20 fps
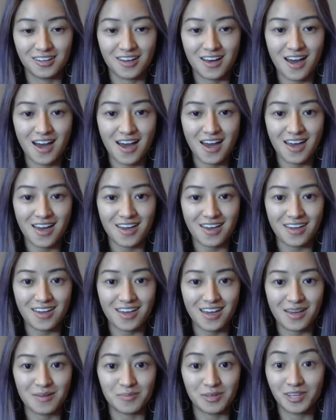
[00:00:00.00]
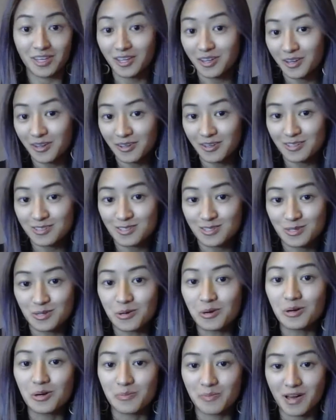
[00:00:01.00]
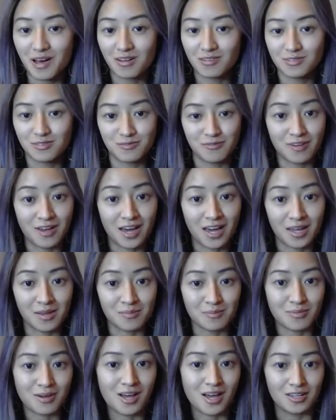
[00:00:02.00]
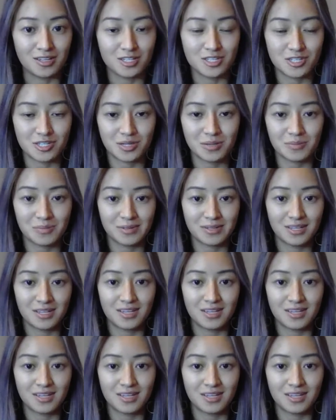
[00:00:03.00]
I am here to talk about divine partnership